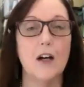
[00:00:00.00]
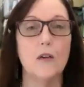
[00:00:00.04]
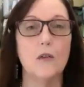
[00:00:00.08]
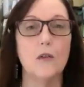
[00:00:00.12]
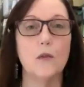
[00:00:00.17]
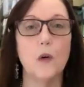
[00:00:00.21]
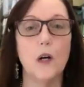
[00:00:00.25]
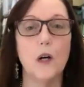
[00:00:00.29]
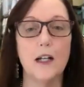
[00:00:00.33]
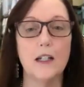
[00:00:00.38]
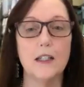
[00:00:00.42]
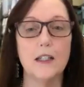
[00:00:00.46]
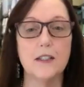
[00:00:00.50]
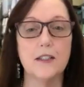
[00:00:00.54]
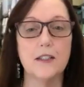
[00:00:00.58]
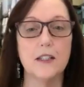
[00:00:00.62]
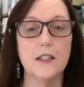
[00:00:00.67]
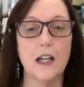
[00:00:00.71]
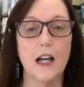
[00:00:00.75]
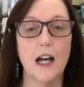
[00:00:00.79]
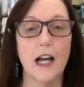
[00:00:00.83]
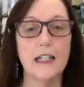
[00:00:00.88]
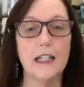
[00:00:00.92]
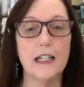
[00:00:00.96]
was
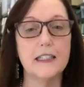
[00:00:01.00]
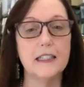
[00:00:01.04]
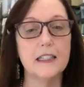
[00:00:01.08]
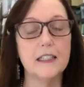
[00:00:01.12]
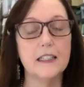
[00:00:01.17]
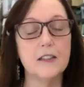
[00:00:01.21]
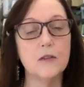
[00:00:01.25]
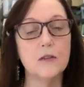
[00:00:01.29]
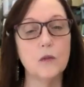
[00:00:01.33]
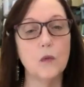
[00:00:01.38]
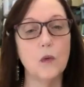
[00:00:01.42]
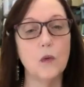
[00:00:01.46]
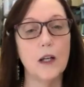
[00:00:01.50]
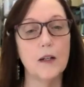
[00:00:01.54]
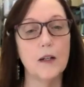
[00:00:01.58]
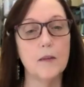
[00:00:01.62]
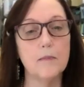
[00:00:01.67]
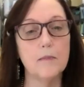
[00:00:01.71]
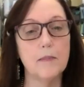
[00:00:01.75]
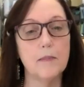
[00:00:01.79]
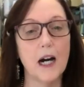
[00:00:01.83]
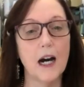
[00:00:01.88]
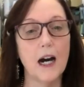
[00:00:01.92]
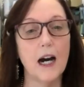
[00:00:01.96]
I didn't want to
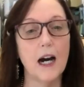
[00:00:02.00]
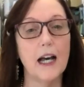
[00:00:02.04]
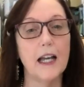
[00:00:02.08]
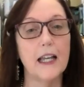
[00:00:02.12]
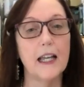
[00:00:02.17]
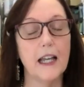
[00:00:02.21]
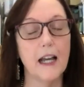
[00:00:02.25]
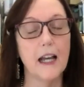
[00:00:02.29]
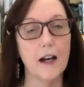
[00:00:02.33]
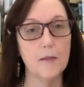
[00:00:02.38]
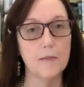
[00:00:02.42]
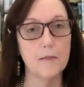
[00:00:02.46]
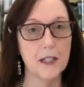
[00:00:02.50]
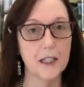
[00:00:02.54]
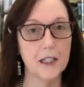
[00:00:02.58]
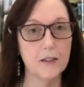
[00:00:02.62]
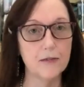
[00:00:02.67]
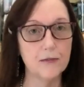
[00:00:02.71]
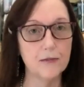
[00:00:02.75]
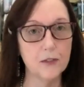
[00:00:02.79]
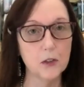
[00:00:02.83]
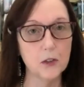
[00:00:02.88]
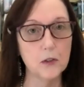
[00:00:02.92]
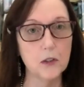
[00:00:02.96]
buy a big
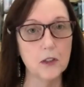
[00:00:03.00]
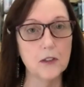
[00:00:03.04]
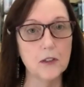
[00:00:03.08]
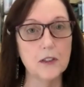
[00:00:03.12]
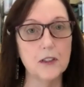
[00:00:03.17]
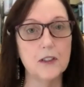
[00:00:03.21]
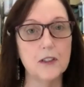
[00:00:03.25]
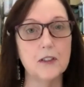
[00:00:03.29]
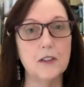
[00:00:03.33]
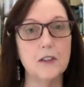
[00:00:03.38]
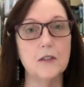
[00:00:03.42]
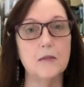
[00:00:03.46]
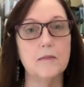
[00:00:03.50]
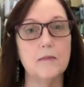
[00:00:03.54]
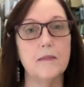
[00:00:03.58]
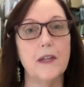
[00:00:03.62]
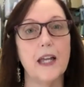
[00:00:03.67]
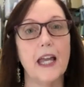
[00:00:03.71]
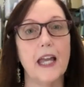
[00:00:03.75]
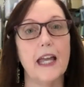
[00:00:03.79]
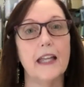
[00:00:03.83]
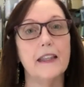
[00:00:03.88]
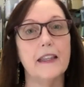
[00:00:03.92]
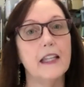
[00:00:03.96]
floor loom.
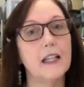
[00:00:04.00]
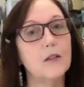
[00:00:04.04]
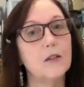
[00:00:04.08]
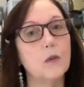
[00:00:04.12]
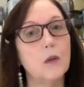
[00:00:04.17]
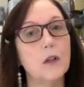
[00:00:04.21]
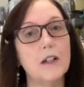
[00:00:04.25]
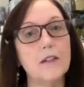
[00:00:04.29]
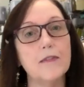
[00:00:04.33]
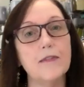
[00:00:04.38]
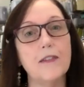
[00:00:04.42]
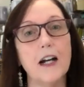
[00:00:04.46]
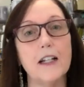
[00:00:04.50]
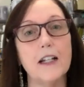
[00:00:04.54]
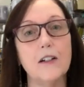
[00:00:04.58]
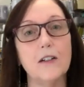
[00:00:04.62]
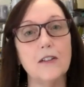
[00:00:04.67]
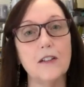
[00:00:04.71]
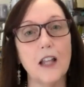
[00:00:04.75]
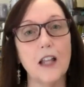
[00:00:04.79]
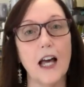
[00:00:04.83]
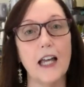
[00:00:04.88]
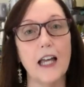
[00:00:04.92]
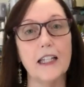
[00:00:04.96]
And then what if I
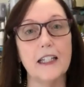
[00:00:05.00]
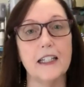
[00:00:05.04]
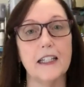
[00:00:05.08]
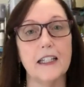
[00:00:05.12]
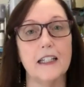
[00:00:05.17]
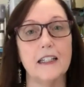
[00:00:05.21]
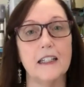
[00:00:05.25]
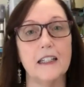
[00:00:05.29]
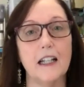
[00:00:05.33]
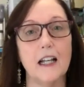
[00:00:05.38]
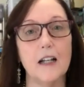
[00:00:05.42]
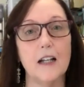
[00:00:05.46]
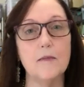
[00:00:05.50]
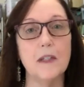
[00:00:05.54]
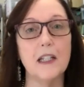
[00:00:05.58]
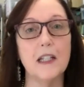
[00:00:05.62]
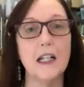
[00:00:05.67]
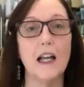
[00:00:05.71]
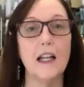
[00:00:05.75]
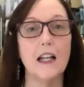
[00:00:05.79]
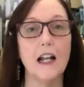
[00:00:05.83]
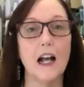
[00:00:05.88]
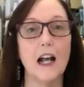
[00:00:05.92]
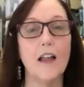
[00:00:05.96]
don't like it? I mean,
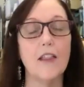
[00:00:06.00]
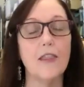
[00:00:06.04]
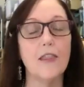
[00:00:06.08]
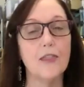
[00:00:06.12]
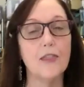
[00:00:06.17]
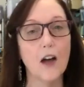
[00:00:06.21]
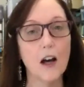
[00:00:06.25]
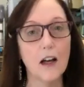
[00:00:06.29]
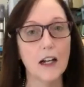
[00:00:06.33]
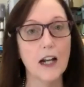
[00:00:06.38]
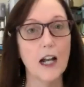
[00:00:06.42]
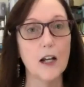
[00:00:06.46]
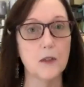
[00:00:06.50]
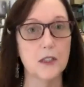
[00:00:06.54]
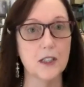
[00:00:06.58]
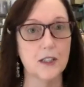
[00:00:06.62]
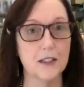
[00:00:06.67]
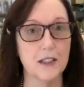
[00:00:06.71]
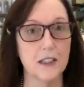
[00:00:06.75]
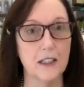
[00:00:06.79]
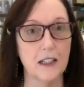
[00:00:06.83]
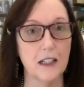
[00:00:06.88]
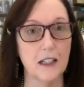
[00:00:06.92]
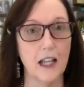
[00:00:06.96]
I, I thought I was
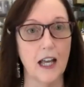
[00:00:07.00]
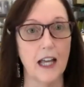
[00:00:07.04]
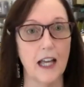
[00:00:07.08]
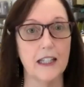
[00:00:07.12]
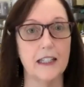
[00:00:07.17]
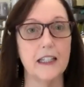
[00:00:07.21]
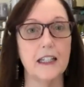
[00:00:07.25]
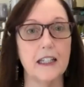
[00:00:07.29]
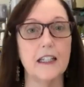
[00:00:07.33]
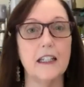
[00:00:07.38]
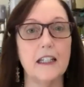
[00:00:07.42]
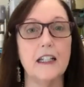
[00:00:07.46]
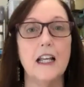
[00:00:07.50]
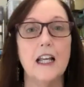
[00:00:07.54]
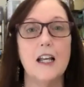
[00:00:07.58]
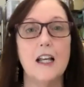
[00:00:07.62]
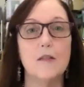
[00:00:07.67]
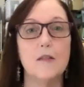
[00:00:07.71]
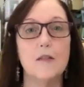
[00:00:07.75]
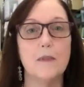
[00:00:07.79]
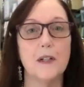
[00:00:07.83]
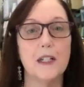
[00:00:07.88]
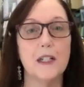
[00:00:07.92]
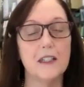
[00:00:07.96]
going to like it,
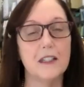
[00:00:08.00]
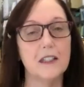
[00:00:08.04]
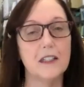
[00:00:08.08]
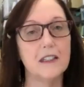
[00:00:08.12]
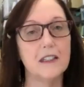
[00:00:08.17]
but